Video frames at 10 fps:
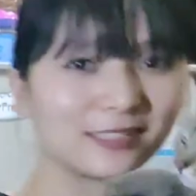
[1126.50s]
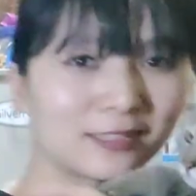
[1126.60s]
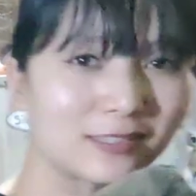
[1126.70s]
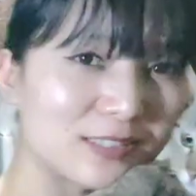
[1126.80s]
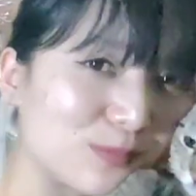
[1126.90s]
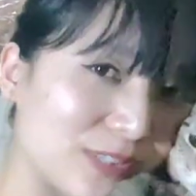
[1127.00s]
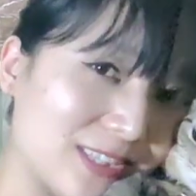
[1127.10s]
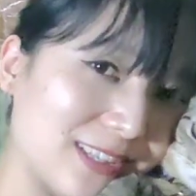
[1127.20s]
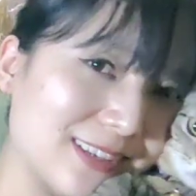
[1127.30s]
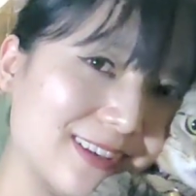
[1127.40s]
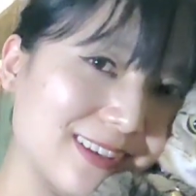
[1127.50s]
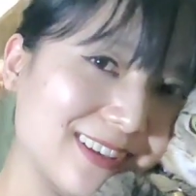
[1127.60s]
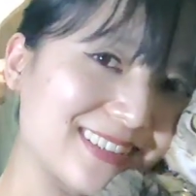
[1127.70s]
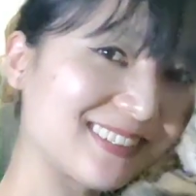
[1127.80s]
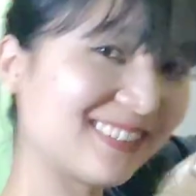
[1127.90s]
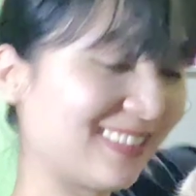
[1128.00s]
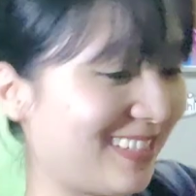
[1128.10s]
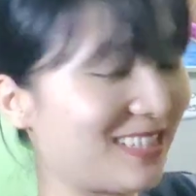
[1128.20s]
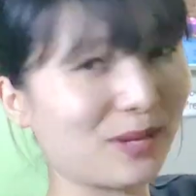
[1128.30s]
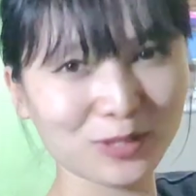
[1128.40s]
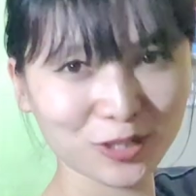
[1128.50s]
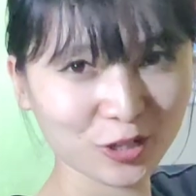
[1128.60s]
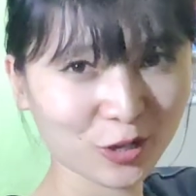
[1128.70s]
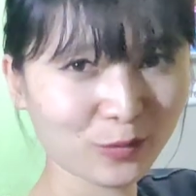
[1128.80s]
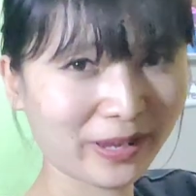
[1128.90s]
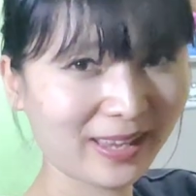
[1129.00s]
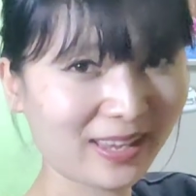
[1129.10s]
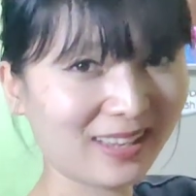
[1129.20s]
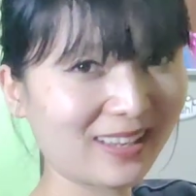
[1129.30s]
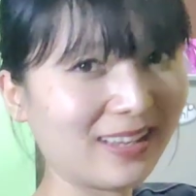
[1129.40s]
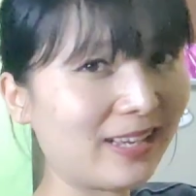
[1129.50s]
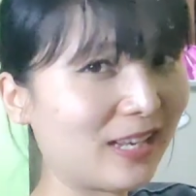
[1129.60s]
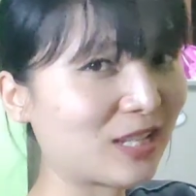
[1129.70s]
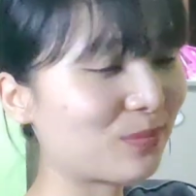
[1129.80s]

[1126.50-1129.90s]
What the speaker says: See, this is my cat. His name is Joey.